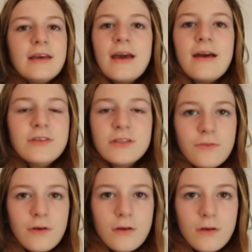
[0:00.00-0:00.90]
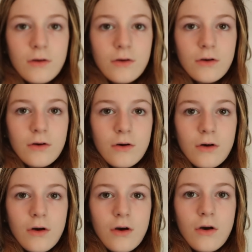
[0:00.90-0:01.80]
like have this film.
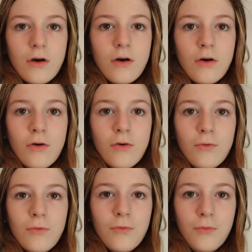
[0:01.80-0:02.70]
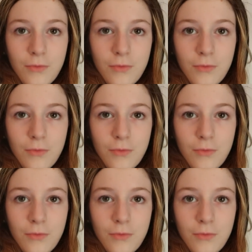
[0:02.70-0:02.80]
Oh